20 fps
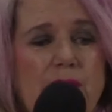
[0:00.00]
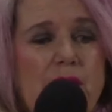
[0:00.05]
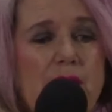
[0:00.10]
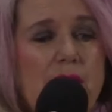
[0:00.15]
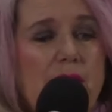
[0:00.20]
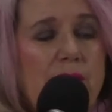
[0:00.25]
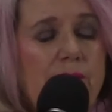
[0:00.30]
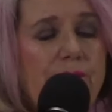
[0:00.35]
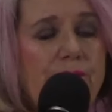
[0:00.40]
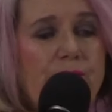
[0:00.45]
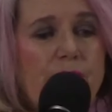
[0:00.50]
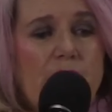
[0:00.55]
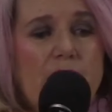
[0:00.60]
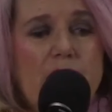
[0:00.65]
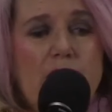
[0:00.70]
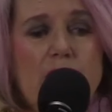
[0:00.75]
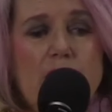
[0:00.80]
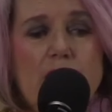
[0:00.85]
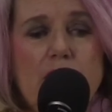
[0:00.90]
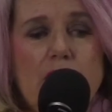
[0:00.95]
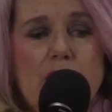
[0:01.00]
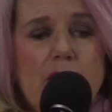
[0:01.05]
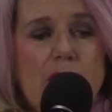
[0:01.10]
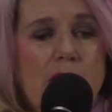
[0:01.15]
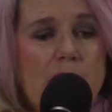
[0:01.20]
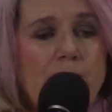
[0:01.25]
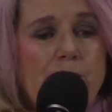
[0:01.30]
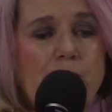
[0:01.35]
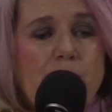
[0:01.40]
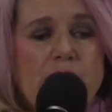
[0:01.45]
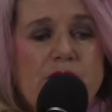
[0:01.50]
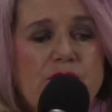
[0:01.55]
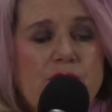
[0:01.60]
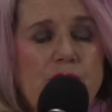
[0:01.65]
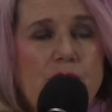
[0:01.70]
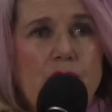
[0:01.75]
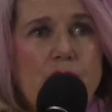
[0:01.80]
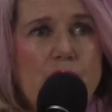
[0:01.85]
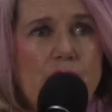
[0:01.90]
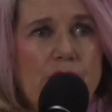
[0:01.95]
a a person
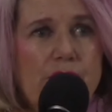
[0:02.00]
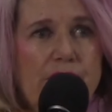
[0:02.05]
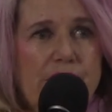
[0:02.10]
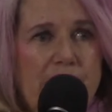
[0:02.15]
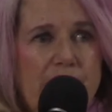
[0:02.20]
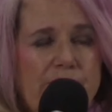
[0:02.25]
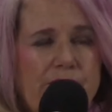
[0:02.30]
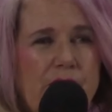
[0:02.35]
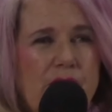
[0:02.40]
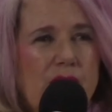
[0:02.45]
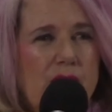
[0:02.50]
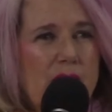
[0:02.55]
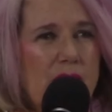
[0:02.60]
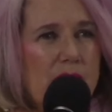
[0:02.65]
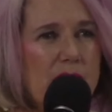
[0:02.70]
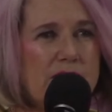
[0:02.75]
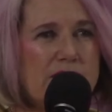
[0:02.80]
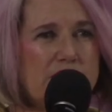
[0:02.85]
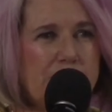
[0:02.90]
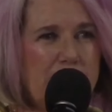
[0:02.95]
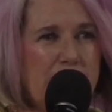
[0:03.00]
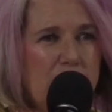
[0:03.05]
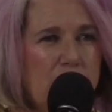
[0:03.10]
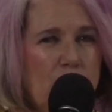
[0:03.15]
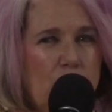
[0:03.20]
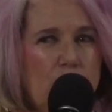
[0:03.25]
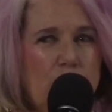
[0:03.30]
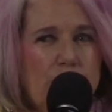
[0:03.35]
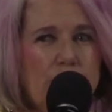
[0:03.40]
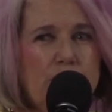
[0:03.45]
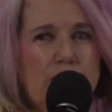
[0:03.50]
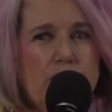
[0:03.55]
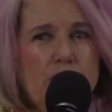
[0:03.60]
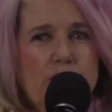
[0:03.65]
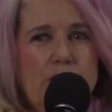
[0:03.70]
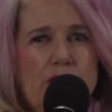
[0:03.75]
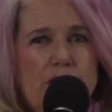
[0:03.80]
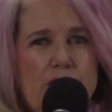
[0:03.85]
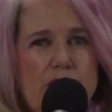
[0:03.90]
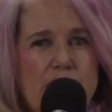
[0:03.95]
who could never speak a word,
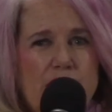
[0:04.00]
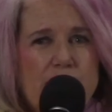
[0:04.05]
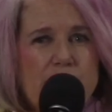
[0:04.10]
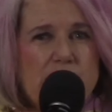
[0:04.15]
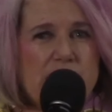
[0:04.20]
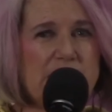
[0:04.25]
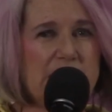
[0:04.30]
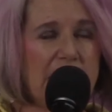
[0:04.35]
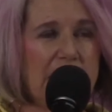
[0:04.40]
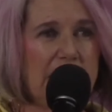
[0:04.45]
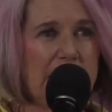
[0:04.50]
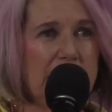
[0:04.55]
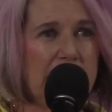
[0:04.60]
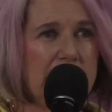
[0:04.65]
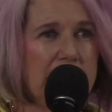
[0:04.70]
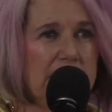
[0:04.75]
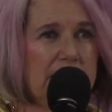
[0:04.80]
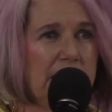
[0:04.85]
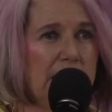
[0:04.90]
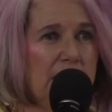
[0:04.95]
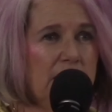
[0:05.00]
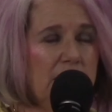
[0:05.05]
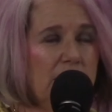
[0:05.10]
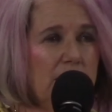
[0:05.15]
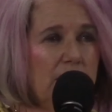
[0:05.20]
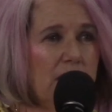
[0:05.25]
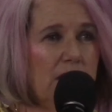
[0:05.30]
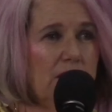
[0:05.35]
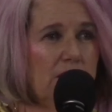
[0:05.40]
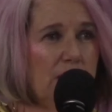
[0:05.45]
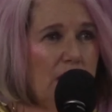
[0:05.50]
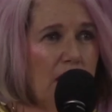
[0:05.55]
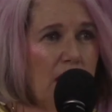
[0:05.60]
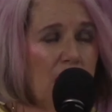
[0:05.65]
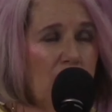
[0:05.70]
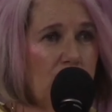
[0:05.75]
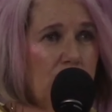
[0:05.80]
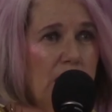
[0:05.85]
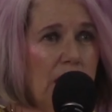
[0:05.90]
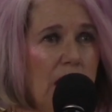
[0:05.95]
we could never say anything
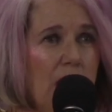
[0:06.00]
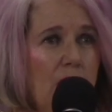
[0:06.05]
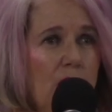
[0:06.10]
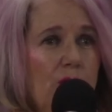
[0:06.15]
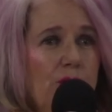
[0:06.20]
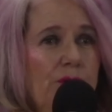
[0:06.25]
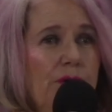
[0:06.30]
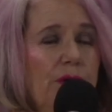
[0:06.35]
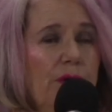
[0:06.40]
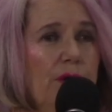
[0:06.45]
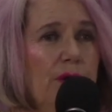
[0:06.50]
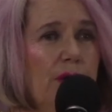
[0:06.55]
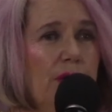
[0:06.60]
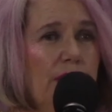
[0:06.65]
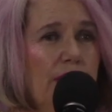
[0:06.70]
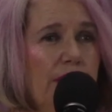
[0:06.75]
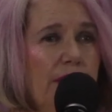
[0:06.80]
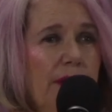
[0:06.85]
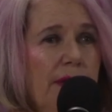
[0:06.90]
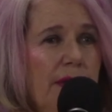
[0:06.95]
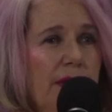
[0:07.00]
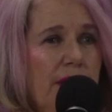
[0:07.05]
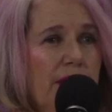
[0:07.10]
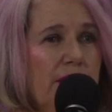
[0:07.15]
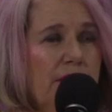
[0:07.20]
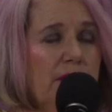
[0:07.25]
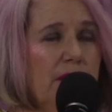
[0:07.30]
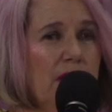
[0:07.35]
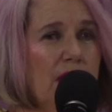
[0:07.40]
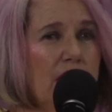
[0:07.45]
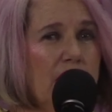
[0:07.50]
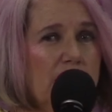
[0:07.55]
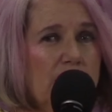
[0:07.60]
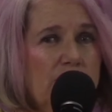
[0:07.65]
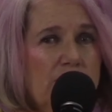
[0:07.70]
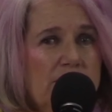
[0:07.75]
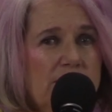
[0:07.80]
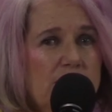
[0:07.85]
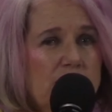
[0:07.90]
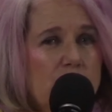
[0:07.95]
out loud and uh,
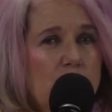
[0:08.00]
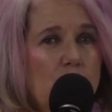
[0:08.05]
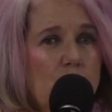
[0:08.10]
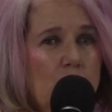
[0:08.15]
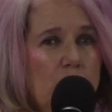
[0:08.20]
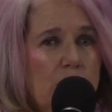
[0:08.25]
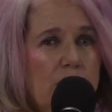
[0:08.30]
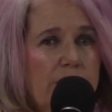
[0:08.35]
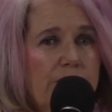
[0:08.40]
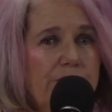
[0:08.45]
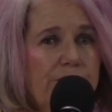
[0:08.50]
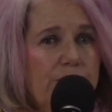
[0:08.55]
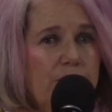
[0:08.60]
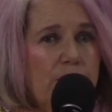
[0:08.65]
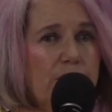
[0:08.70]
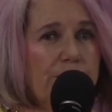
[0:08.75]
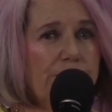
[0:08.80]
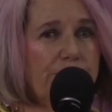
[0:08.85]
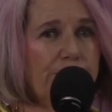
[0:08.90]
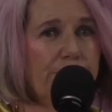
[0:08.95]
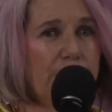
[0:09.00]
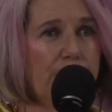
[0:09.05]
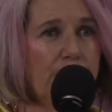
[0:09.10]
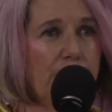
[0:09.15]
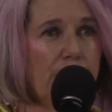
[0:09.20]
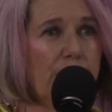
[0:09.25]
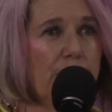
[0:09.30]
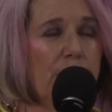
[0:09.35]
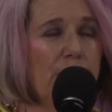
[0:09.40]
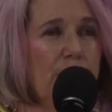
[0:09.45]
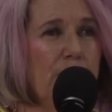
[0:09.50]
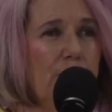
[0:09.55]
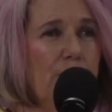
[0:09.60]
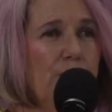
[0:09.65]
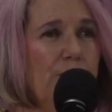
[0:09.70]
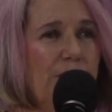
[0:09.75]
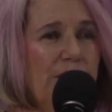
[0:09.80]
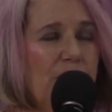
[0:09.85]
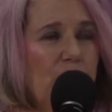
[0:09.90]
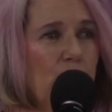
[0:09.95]
just totally full of fear.
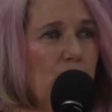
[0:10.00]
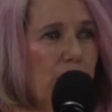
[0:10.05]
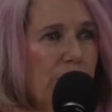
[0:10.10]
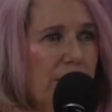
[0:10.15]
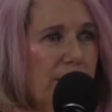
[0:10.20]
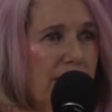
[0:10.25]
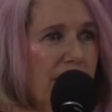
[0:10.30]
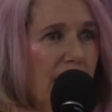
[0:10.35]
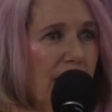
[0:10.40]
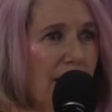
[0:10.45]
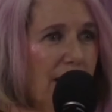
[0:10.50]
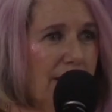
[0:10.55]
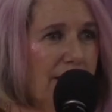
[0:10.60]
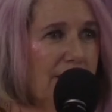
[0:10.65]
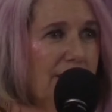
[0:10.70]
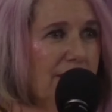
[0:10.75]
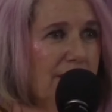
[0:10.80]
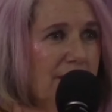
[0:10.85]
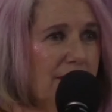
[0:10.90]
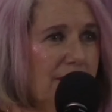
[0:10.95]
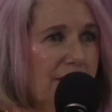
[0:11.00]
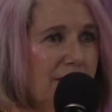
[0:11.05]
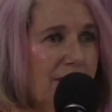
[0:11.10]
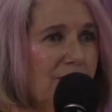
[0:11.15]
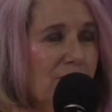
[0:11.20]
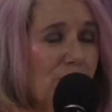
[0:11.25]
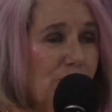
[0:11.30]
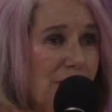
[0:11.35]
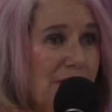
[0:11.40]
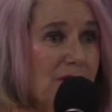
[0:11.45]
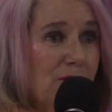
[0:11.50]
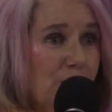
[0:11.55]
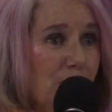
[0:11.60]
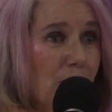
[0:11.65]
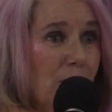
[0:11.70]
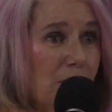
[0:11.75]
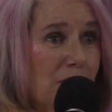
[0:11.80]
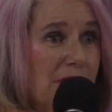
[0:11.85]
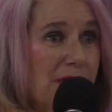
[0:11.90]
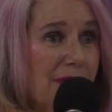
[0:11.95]
But the Word of God
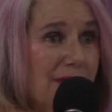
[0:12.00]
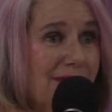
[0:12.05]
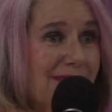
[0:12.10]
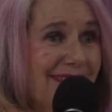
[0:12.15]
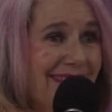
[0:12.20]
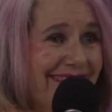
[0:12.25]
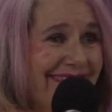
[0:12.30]
transforms us.